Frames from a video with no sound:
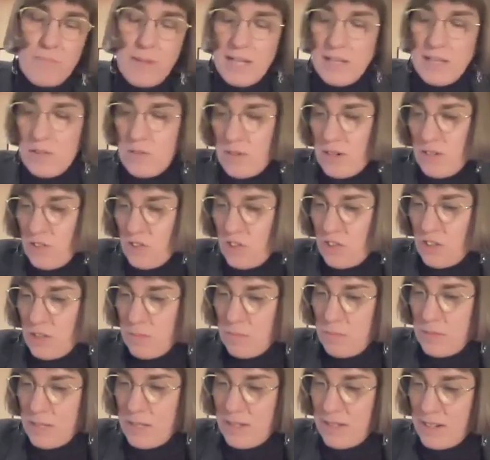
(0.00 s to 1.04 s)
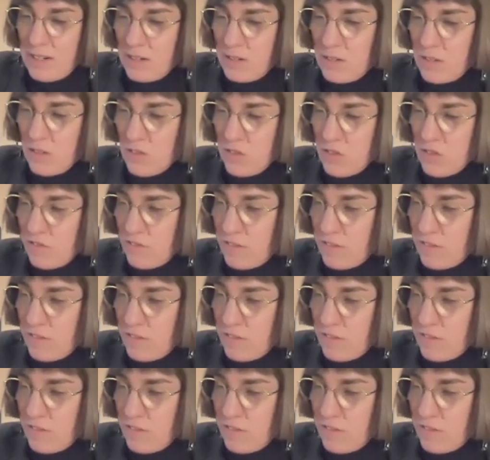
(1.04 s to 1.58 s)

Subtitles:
Belarusian materials